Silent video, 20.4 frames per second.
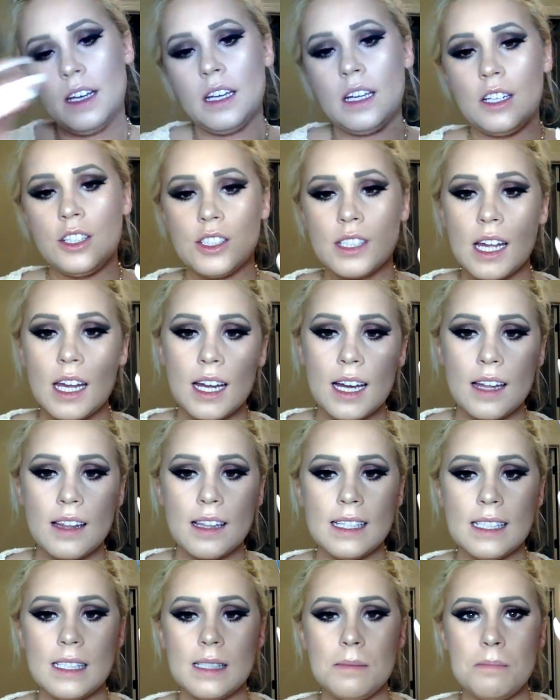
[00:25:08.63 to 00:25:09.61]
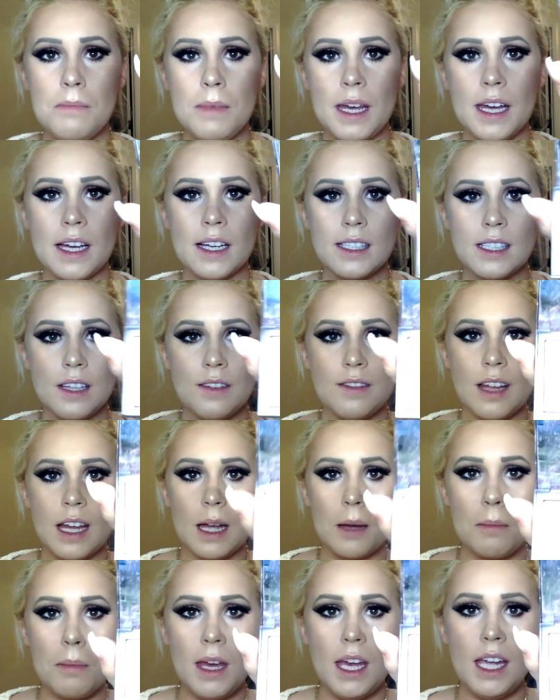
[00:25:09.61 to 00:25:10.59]
And just kind of got this mix of
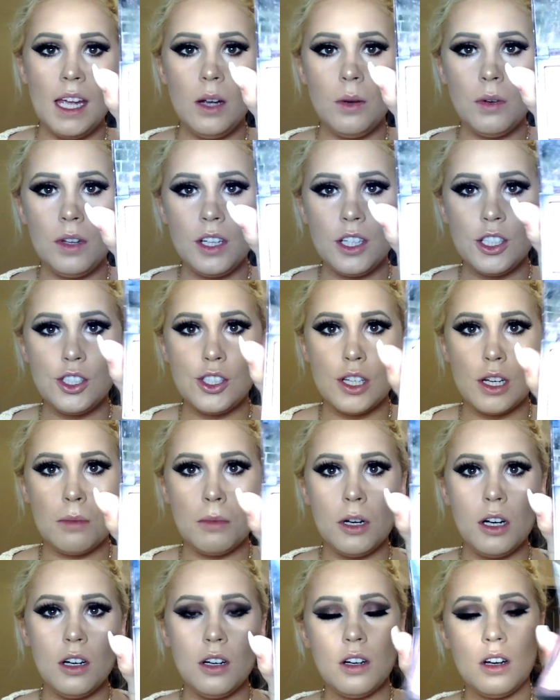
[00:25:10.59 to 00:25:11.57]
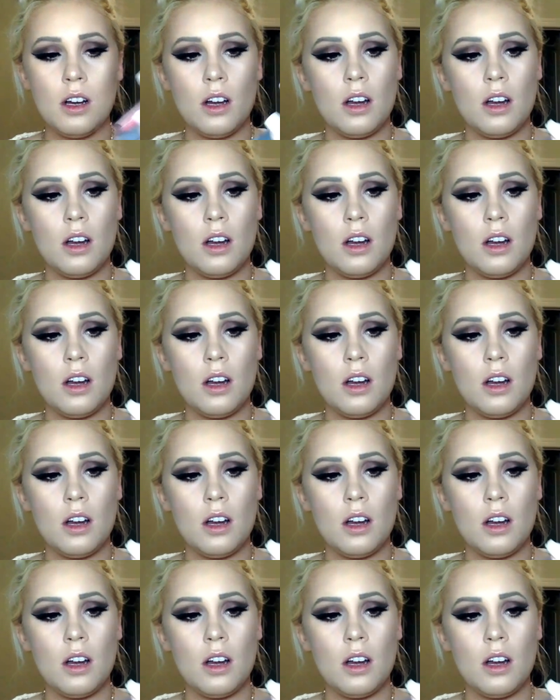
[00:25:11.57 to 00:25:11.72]
like pink with a shimmer.